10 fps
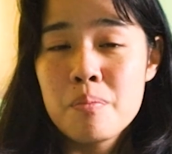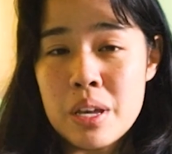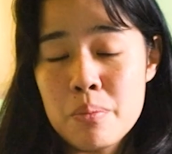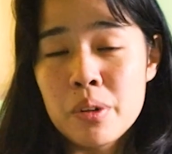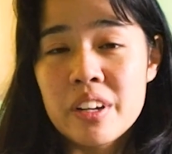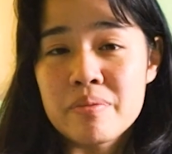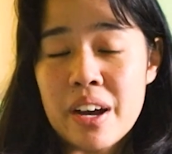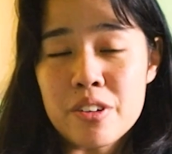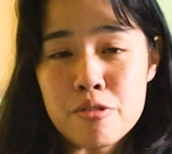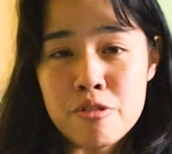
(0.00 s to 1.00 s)
people, like
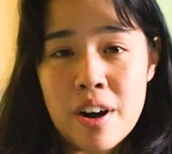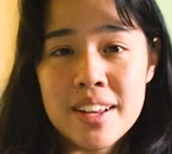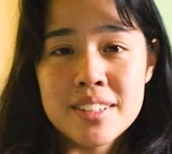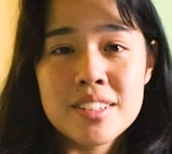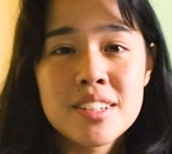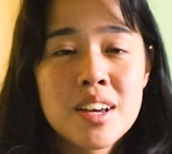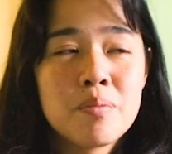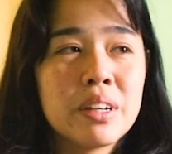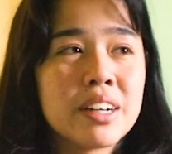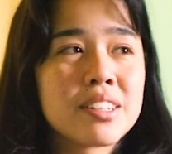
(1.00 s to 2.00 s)
my other friends,
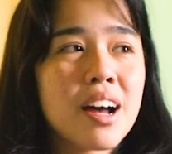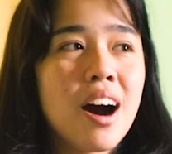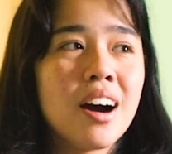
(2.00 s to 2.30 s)
because